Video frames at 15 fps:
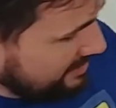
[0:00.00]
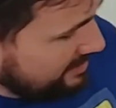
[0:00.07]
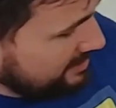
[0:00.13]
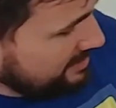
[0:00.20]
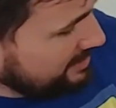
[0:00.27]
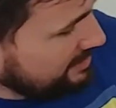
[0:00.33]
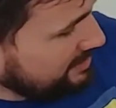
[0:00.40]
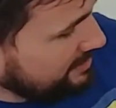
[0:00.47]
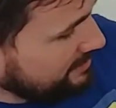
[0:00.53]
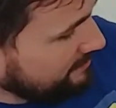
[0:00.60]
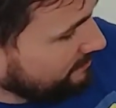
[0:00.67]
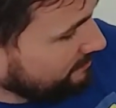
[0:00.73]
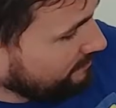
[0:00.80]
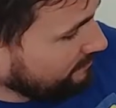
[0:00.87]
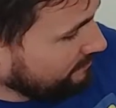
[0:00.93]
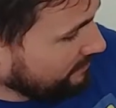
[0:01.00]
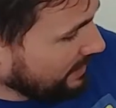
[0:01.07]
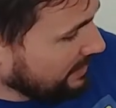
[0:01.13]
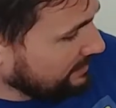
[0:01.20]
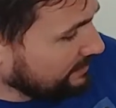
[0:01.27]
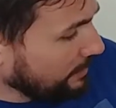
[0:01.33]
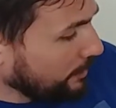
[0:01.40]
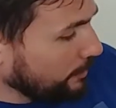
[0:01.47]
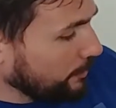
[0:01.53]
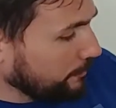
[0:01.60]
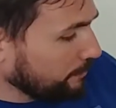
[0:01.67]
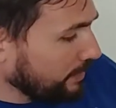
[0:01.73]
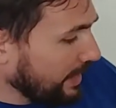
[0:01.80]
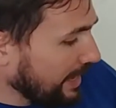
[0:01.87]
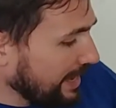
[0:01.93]
yeah.
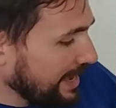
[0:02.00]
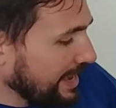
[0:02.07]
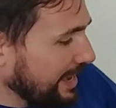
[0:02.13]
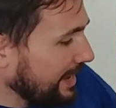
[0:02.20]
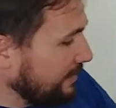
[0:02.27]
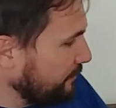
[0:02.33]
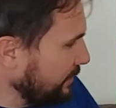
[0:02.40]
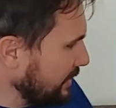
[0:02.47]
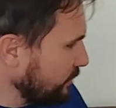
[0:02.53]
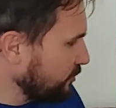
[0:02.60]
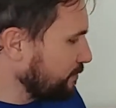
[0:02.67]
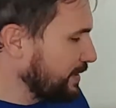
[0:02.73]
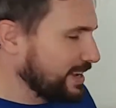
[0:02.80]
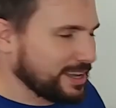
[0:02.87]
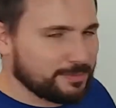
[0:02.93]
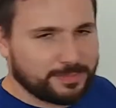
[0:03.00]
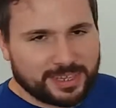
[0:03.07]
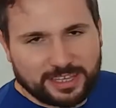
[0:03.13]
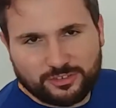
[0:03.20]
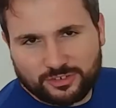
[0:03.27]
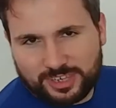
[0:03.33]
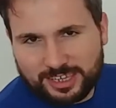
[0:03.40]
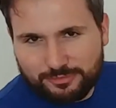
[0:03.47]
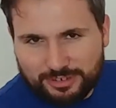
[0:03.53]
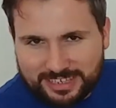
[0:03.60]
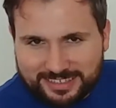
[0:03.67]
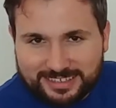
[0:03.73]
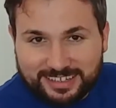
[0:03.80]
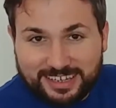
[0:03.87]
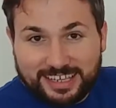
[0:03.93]
So I finished my PhD
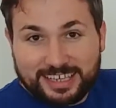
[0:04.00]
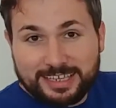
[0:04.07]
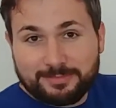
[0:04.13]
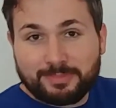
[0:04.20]
recently.